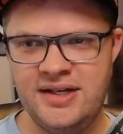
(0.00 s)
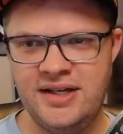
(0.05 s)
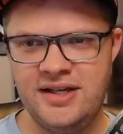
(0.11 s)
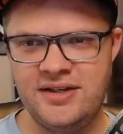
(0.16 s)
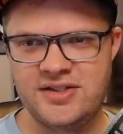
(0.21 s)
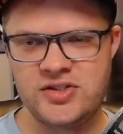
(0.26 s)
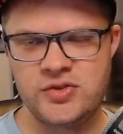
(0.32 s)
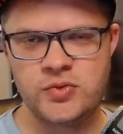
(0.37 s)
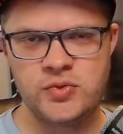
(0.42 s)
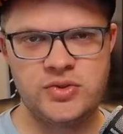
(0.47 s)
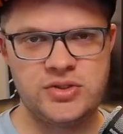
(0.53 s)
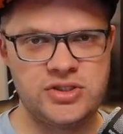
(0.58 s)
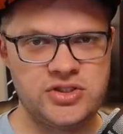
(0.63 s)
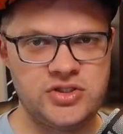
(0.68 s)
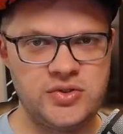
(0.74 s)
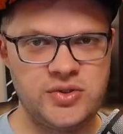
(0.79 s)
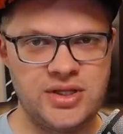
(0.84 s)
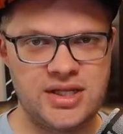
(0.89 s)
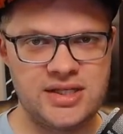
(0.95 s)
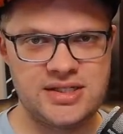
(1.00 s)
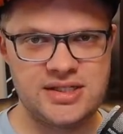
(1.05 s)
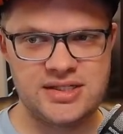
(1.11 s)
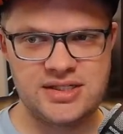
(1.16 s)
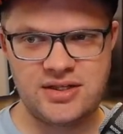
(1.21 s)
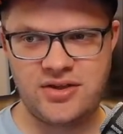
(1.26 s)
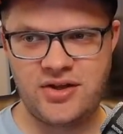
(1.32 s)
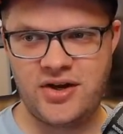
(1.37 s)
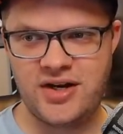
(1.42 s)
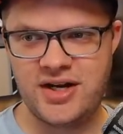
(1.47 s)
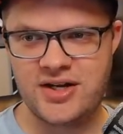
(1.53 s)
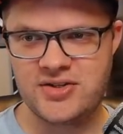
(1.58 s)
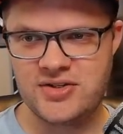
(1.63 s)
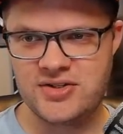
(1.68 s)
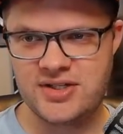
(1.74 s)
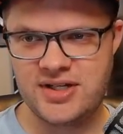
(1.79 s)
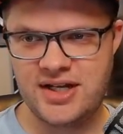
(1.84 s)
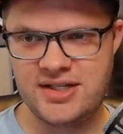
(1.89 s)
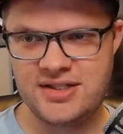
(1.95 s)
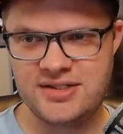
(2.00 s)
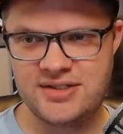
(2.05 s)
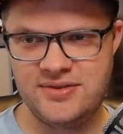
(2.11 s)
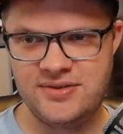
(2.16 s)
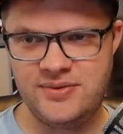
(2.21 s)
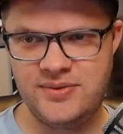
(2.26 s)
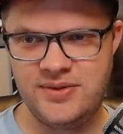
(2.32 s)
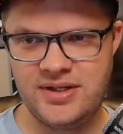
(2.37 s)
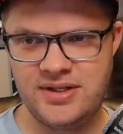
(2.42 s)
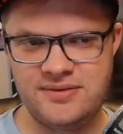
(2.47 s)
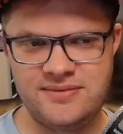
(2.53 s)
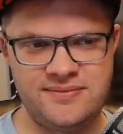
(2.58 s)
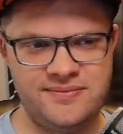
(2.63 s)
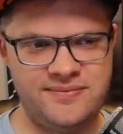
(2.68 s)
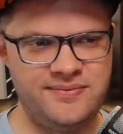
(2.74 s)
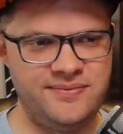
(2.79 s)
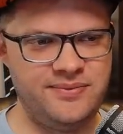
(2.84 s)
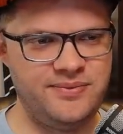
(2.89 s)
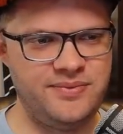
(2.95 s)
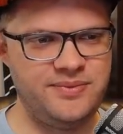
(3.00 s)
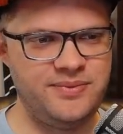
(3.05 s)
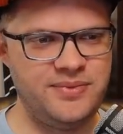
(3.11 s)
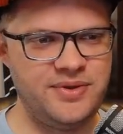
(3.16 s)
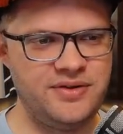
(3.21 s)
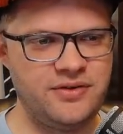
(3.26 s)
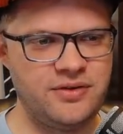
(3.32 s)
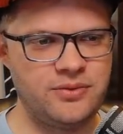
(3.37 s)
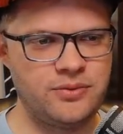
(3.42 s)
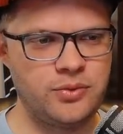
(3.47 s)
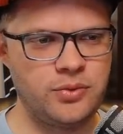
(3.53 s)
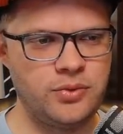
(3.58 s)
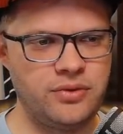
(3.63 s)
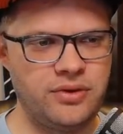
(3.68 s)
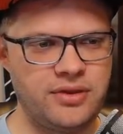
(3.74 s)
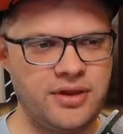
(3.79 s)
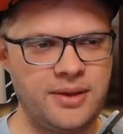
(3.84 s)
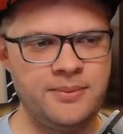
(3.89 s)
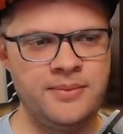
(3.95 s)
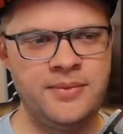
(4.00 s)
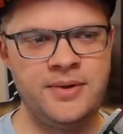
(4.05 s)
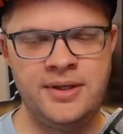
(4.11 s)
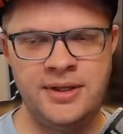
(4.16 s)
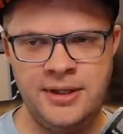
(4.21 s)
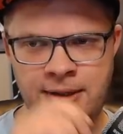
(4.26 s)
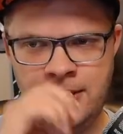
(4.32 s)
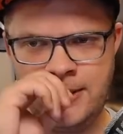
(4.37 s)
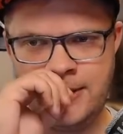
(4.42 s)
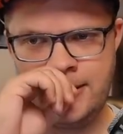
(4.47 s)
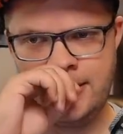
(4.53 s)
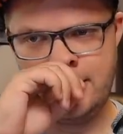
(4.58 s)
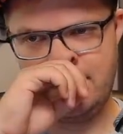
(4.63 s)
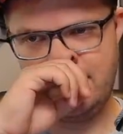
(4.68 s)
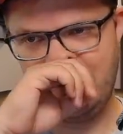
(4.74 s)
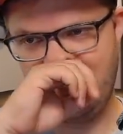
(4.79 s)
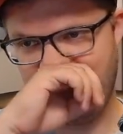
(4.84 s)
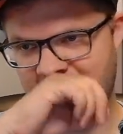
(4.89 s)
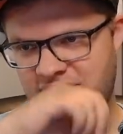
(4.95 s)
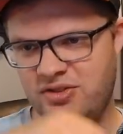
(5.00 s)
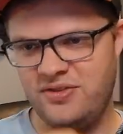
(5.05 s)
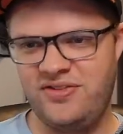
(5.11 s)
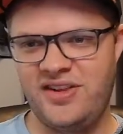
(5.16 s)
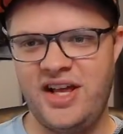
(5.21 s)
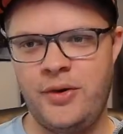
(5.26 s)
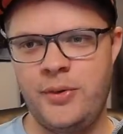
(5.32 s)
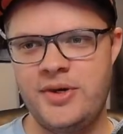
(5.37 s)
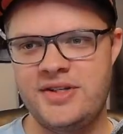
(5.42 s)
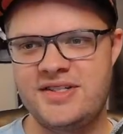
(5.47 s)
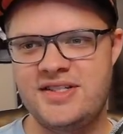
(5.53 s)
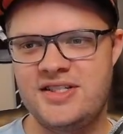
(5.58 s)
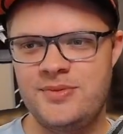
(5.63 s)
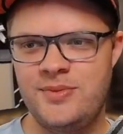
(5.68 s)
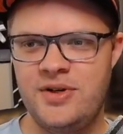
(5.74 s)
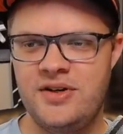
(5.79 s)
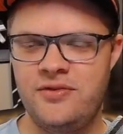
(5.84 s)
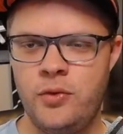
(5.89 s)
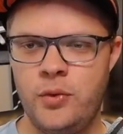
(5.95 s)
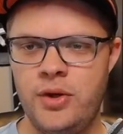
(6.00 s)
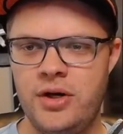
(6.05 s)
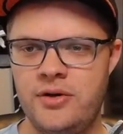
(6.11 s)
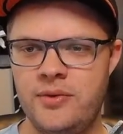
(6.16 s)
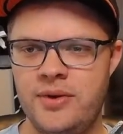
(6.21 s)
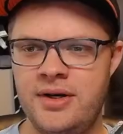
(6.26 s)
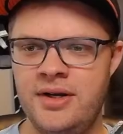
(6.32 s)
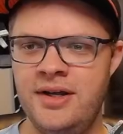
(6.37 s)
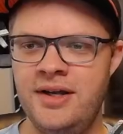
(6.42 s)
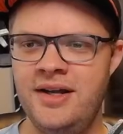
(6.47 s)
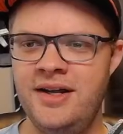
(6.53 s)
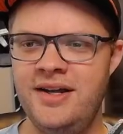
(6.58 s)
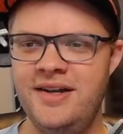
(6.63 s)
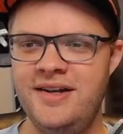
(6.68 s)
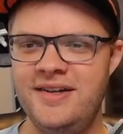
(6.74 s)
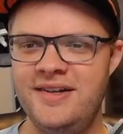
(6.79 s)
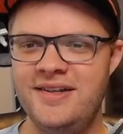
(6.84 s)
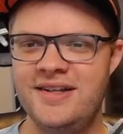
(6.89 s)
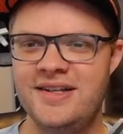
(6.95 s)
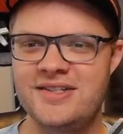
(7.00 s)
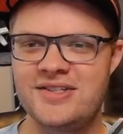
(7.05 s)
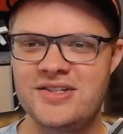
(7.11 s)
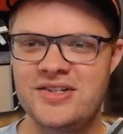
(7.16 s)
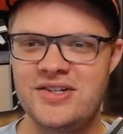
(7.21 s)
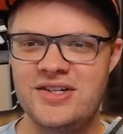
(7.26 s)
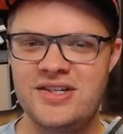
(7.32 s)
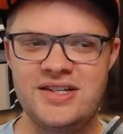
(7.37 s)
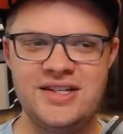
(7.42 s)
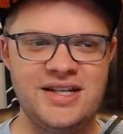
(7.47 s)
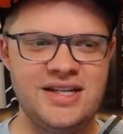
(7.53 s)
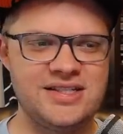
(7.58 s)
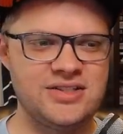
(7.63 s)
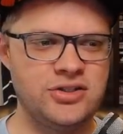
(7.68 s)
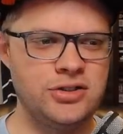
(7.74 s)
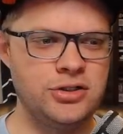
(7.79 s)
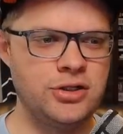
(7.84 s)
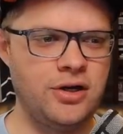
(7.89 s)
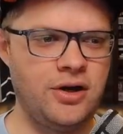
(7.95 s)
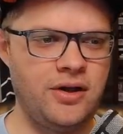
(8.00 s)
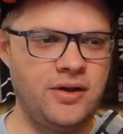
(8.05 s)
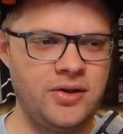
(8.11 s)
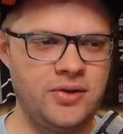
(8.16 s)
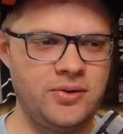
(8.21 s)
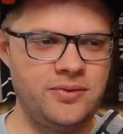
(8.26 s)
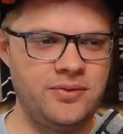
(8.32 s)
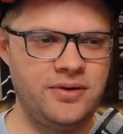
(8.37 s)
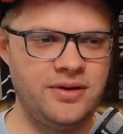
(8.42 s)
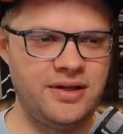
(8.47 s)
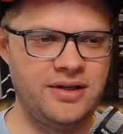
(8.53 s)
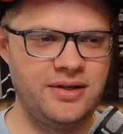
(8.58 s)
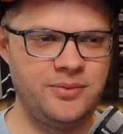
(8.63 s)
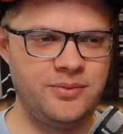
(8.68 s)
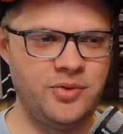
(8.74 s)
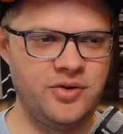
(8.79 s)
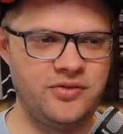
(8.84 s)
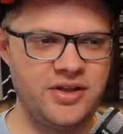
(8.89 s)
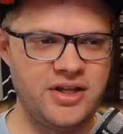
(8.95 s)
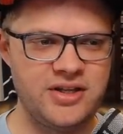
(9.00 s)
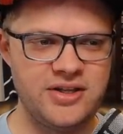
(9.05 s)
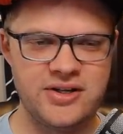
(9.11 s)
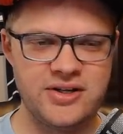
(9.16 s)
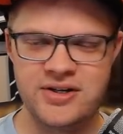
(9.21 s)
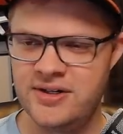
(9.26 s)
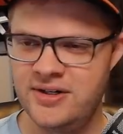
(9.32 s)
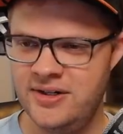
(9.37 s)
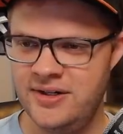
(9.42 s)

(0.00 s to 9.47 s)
since we're just doing this as a thought exercise, we can, bit of a rule of thumb. Yeah, so FlyQuest is a bit of a weird one. That's a good call out by Fly there.